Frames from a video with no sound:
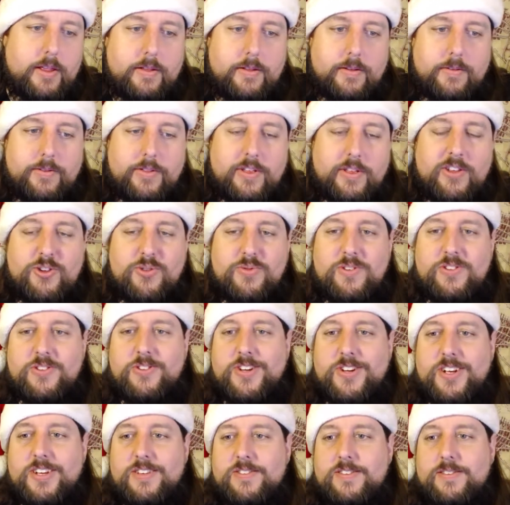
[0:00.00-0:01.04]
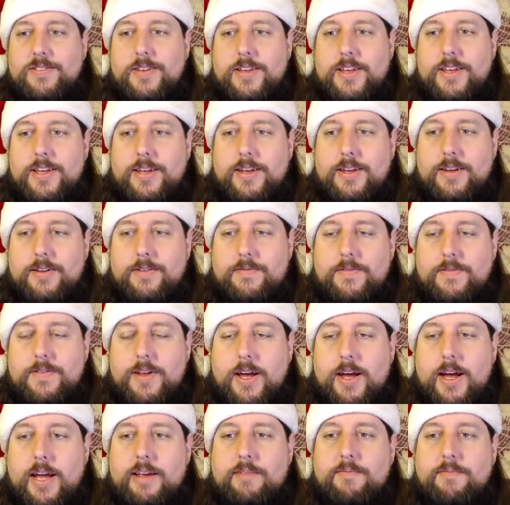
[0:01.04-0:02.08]
this was just,
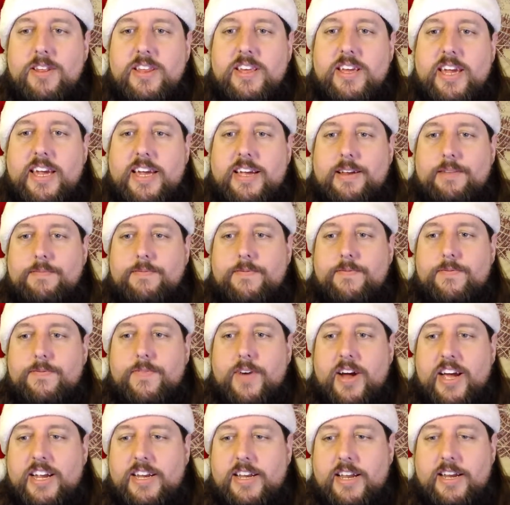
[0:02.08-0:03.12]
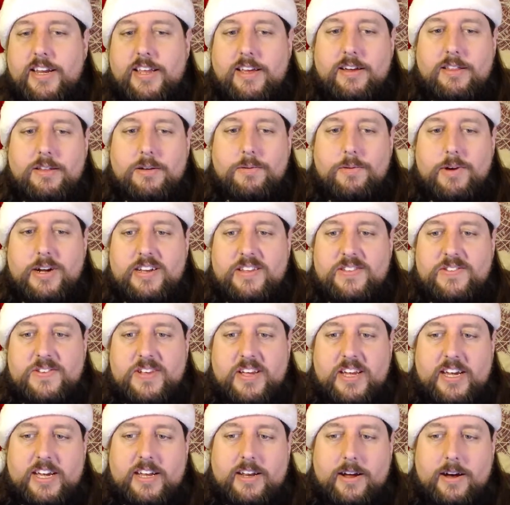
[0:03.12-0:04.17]
I really can't find any other way to
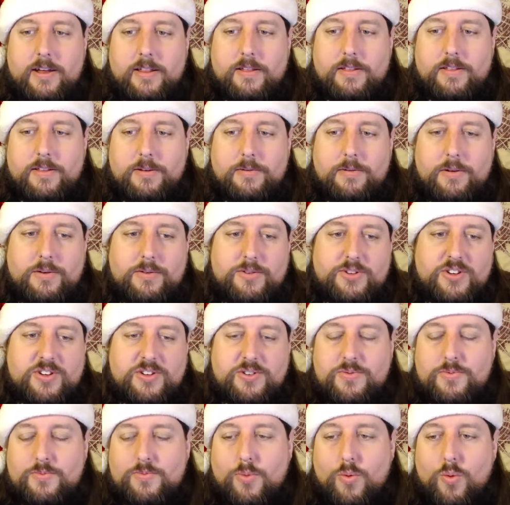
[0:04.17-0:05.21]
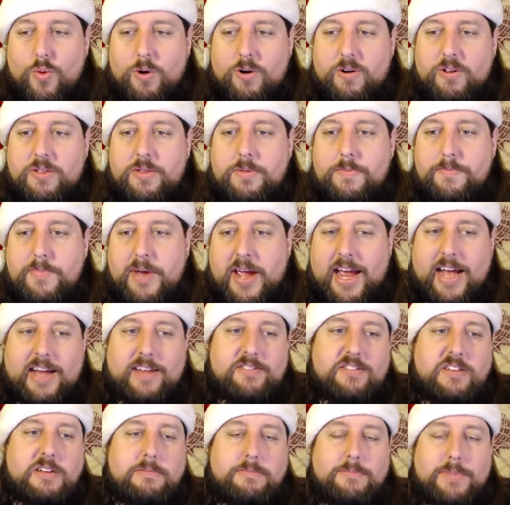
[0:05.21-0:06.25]
say it other than it was just worth
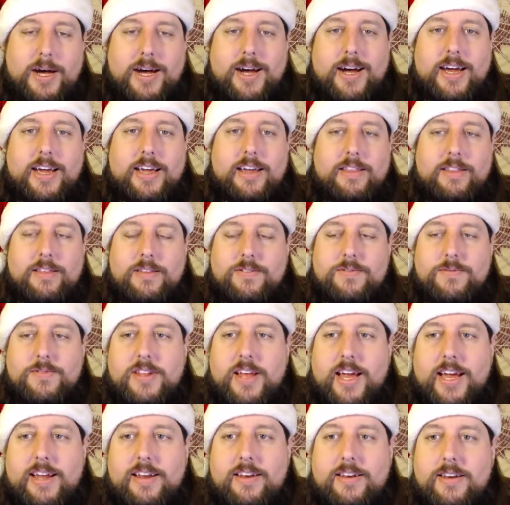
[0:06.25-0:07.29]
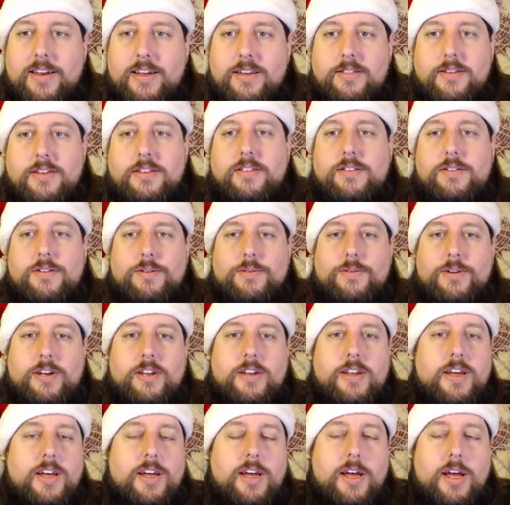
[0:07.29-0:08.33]
passing by. This had nothing to
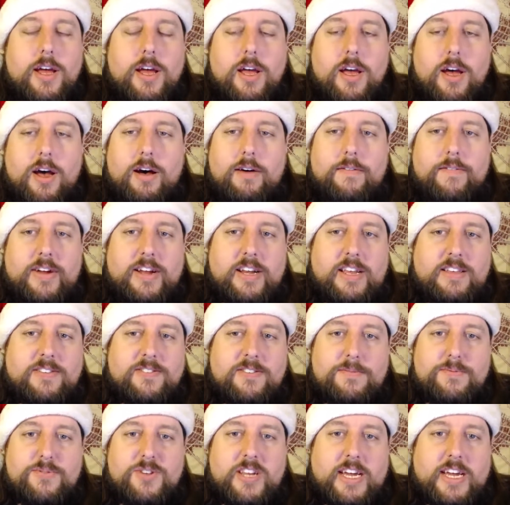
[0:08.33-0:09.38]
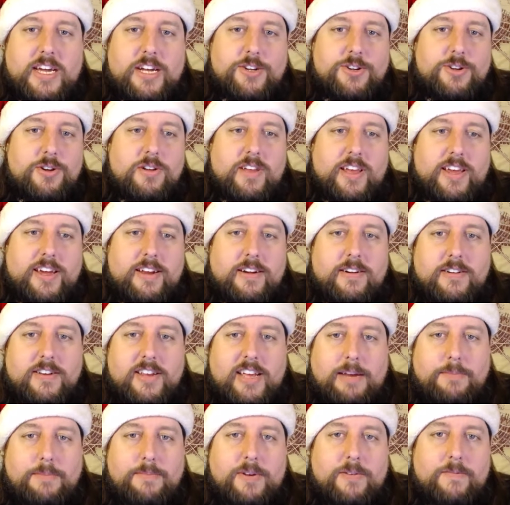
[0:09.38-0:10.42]
it of any substantial
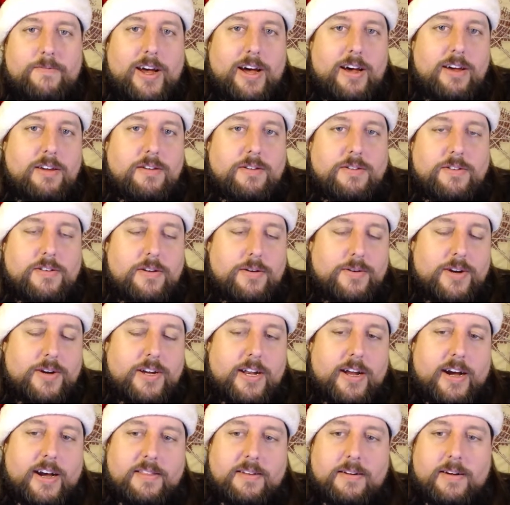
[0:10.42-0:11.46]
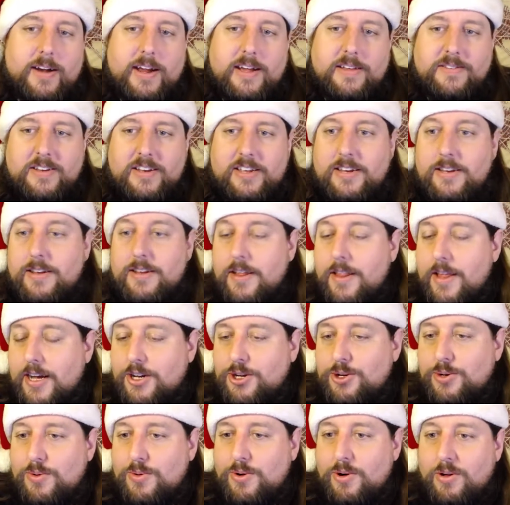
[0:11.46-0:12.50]
entertainment value to it, either as an
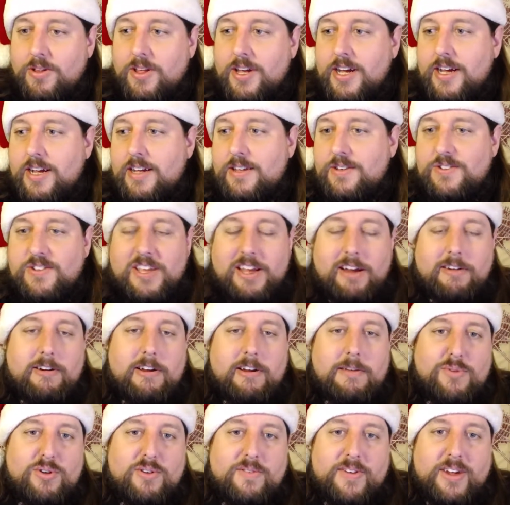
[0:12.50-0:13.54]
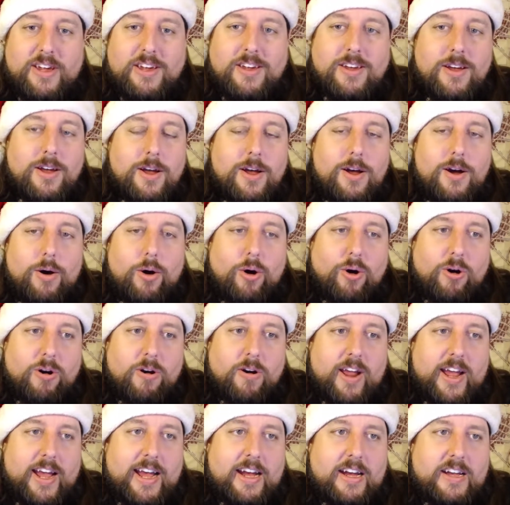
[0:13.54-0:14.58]
intellectual scary movie
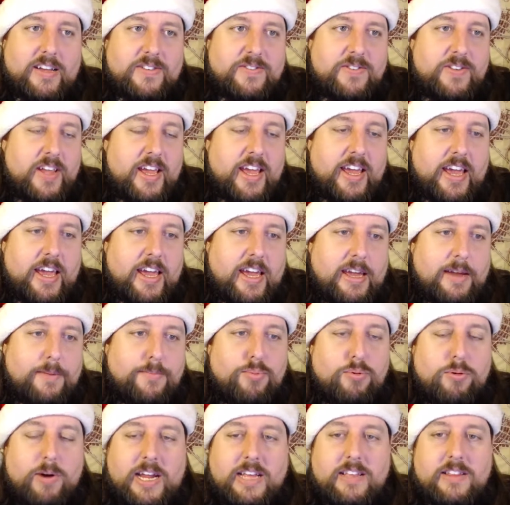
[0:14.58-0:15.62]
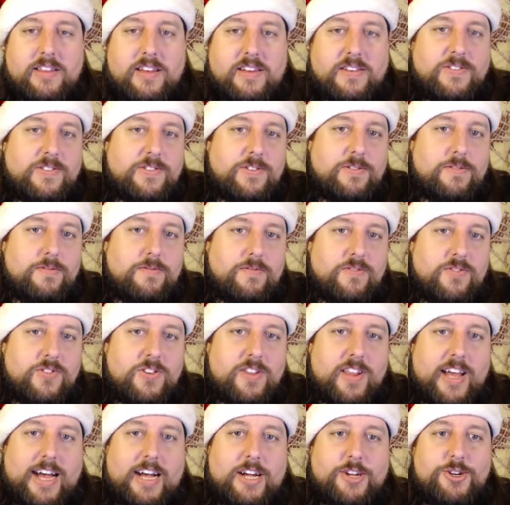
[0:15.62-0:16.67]
or as a brainless
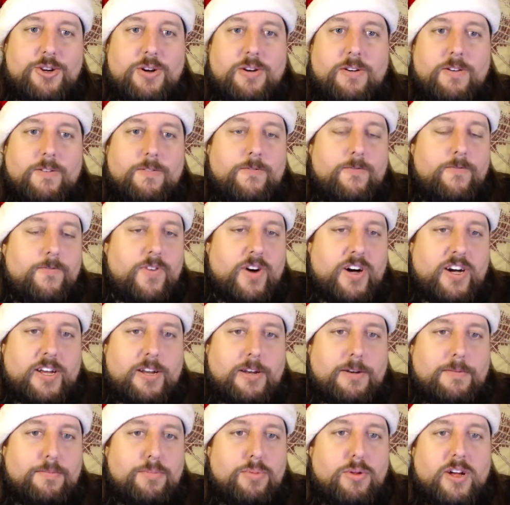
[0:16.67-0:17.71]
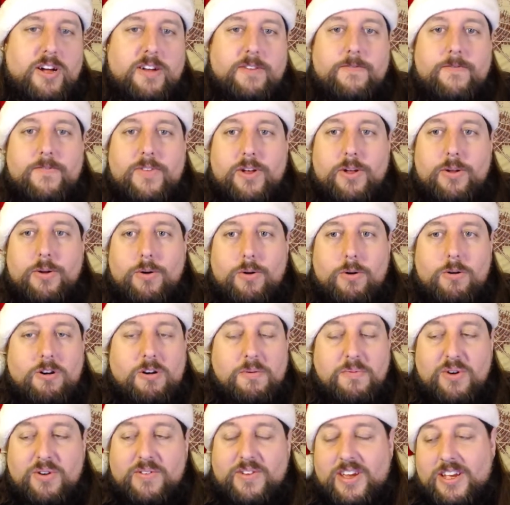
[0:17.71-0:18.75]
slasher fun blood-filled
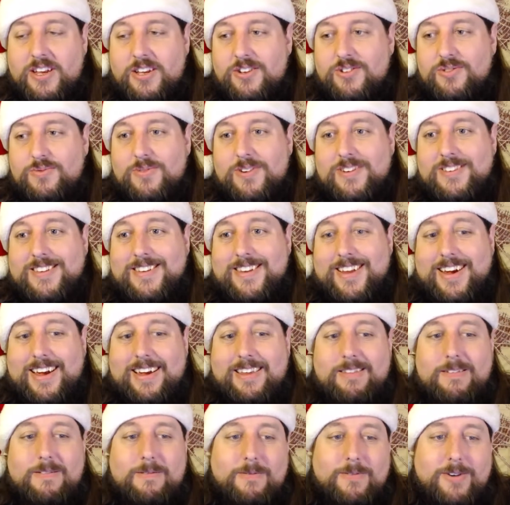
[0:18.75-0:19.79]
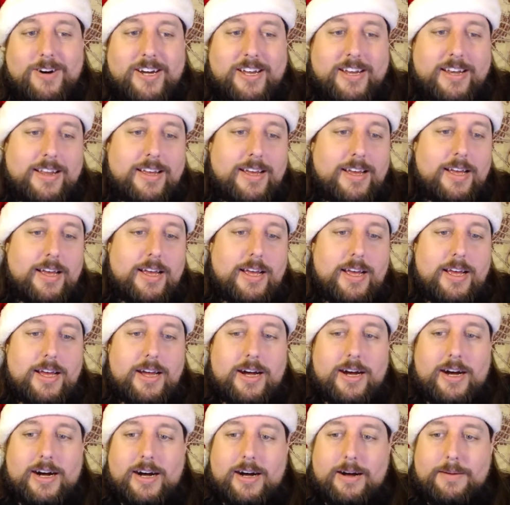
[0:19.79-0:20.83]
horror movie. It just wasn't either one.
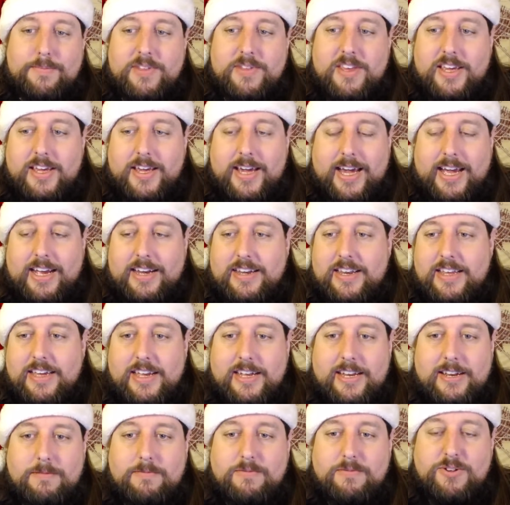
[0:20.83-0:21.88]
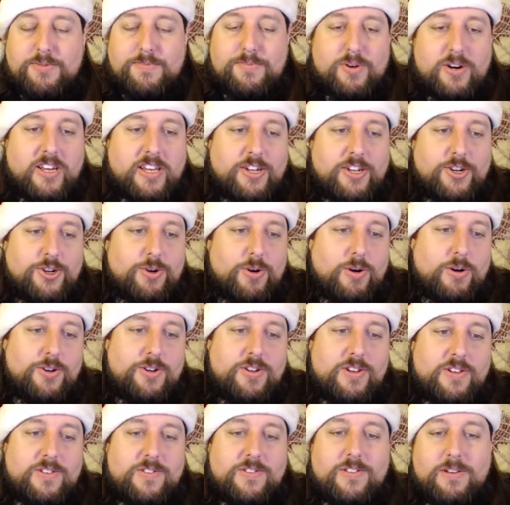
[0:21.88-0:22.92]
Uh, the acting in it was pretty
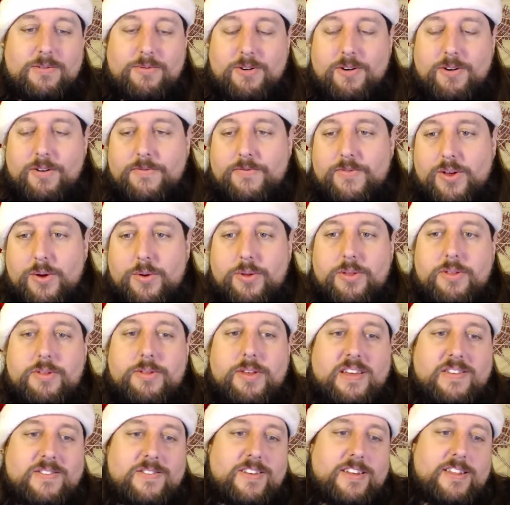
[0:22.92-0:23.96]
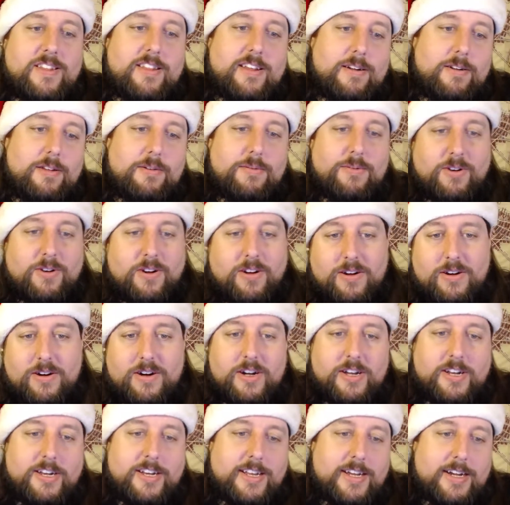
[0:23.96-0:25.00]
atrocious. There were a few things in there that were
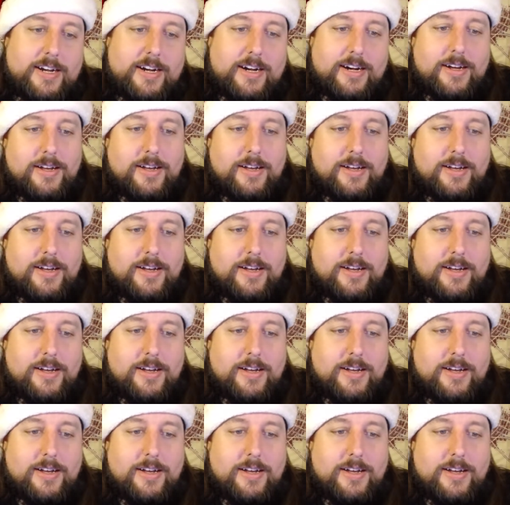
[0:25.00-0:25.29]
good, uh,